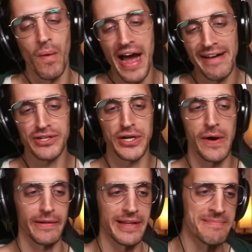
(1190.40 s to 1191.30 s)
wife
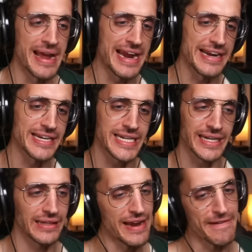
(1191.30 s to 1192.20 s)
Shirley made it. She
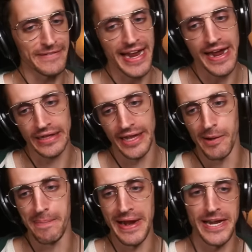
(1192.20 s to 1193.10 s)
left out a
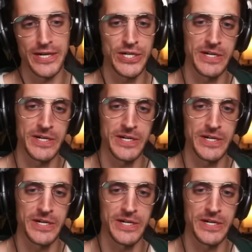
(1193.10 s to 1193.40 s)
little bit of